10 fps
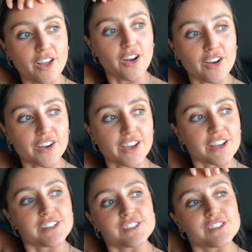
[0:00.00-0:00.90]
vlog,
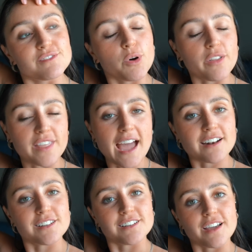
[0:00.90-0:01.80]
well, the
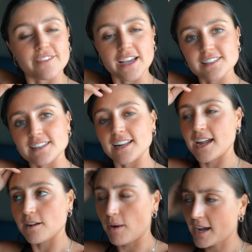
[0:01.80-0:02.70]
end of
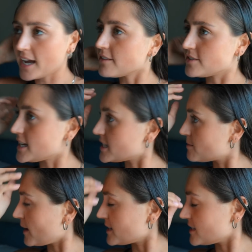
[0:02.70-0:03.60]
yesterday. Well, I kind of
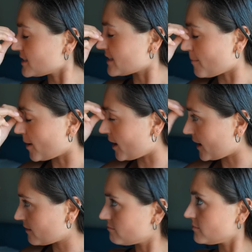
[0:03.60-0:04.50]
did, but I didn't say bye.